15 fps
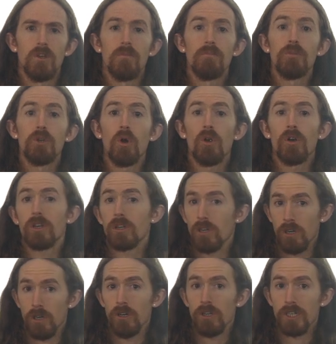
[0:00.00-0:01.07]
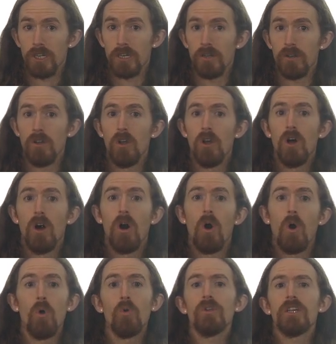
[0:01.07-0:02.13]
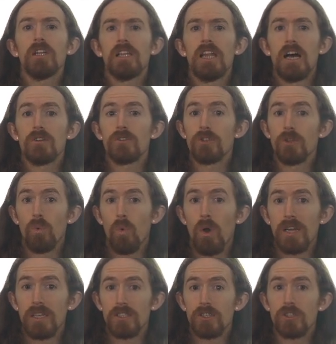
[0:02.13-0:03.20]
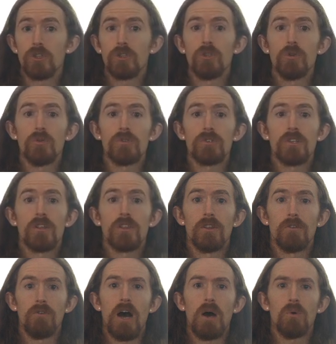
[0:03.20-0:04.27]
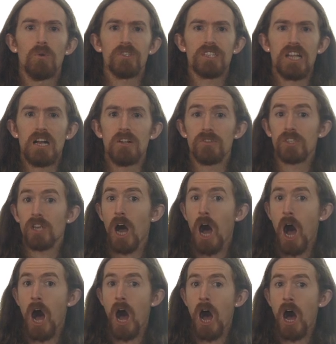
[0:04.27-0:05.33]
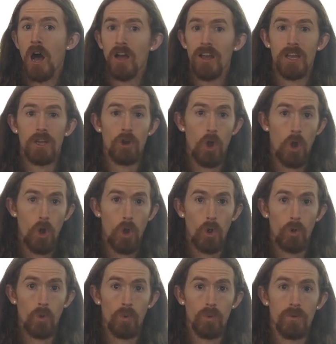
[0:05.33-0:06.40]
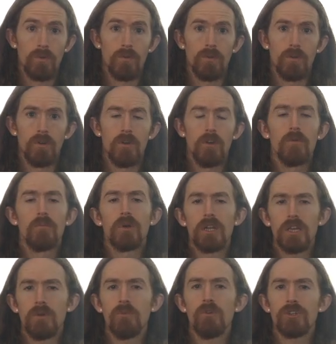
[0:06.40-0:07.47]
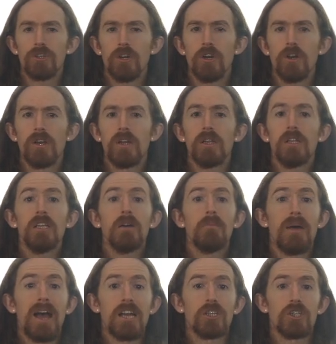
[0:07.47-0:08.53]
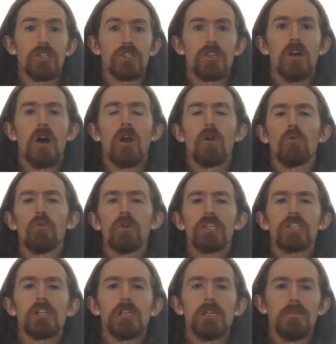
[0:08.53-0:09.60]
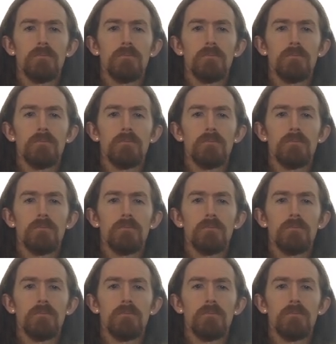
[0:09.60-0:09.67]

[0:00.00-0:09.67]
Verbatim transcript: Björn Kurtén only allows the whites to use the vowel sounds ah and o, but in return he imagines a richly